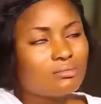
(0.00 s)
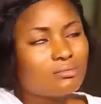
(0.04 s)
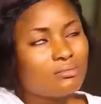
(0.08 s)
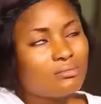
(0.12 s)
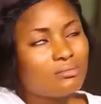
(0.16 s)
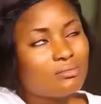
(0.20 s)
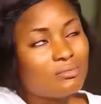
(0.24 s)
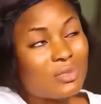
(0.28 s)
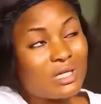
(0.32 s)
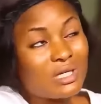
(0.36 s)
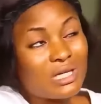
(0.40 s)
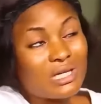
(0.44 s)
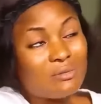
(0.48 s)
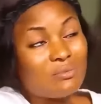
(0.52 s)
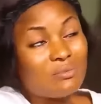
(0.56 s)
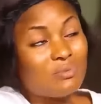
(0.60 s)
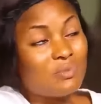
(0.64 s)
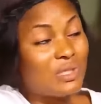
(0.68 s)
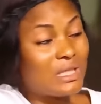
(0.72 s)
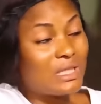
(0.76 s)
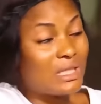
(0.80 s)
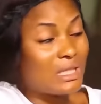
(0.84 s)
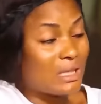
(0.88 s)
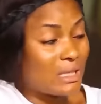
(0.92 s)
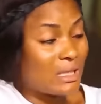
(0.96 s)

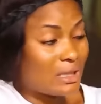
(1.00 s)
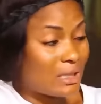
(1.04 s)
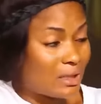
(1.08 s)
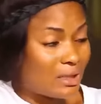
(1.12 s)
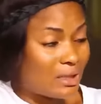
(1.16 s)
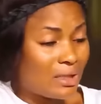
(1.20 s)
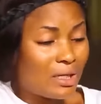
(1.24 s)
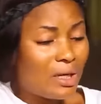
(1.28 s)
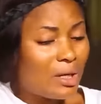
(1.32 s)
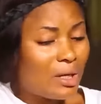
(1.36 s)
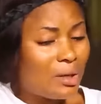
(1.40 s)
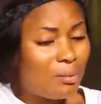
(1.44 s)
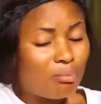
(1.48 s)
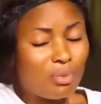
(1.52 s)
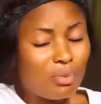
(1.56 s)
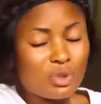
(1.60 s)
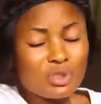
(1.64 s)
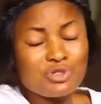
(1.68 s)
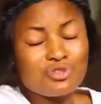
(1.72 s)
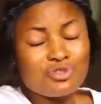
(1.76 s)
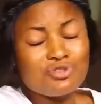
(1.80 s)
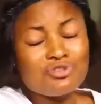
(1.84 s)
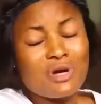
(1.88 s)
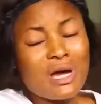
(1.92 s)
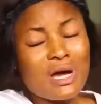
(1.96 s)
Baby. But
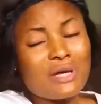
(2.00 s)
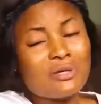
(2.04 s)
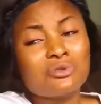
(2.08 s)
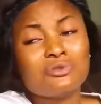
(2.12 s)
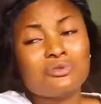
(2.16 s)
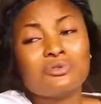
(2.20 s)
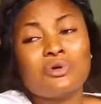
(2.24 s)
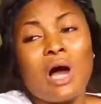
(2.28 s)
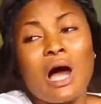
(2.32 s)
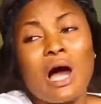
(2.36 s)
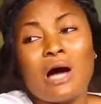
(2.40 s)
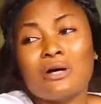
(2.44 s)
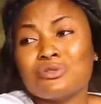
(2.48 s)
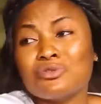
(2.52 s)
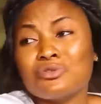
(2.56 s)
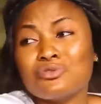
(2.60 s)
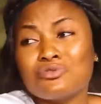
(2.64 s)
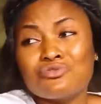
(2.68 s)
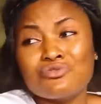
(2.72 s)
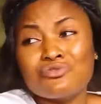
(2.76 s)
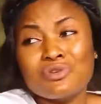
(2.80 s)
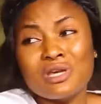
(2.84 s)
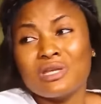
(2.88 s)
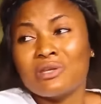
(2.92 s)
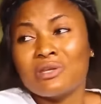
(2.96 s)
you know I don't know how to
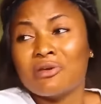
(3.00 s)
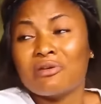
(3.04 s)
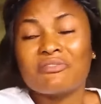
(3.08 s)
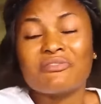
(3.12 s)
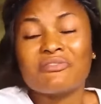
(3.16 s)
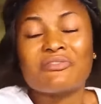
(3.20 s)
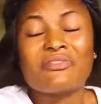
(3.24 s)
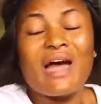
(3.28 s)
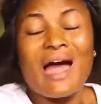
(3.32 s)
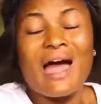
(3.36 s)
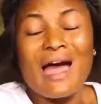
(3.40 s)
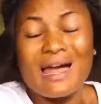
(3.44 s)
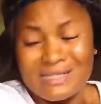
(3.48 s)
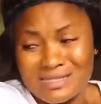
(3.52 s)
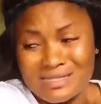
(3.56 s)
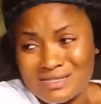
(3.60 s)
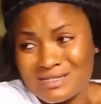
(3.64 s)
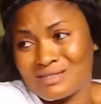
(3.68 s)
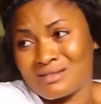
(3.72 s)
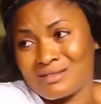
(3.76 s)
do any of that.